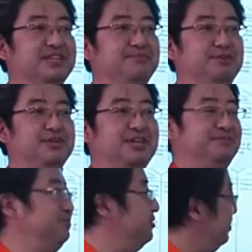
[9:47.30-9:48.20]
probably
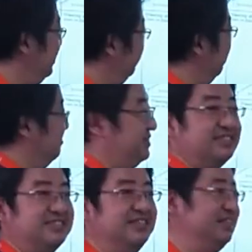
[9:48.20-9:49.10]
knows that.
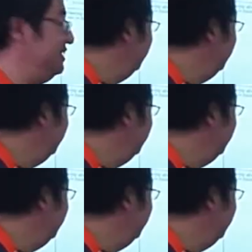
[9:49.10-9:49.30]
It's an